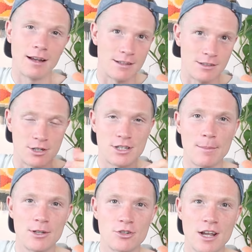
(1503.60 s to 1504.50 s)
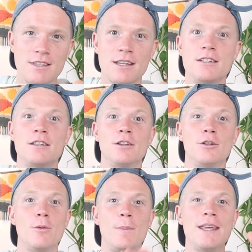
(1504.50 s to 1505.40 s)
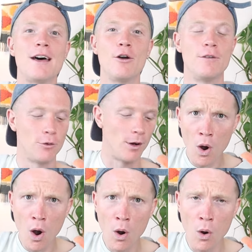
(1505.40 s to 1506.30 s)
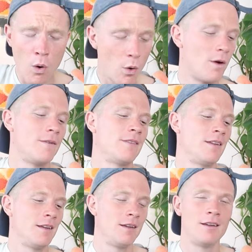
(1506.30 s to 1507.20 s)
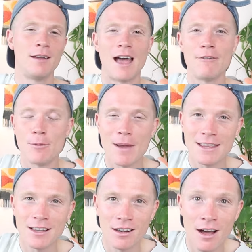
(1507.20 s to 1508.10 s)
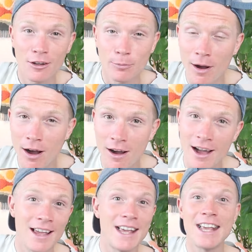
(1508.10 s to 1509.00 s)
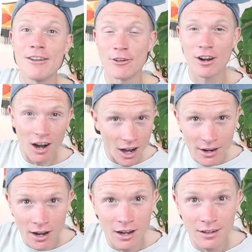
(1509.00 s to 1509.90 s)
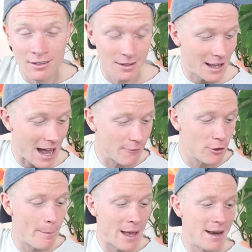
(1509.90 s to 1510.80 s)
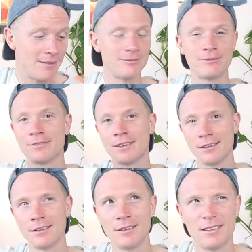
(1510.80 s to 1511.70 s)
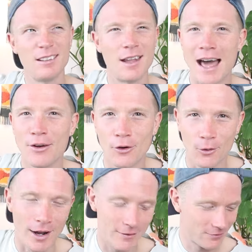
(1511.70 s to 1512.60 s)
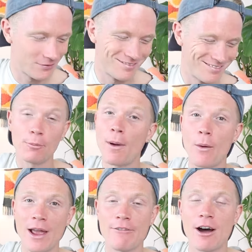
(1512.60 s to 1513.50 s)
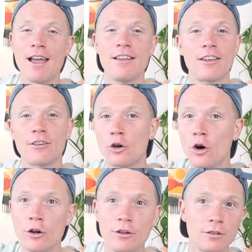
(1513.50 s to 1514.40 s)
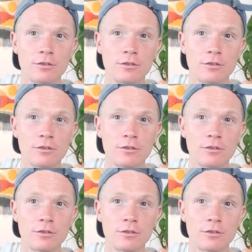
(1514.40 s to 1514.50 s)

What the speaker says: as I just demonstrated, you repeat that over twice. Woo! Have you made the last bar even harder? Have you, Ben? Nah, not quite. So last bar we have our A sus chord.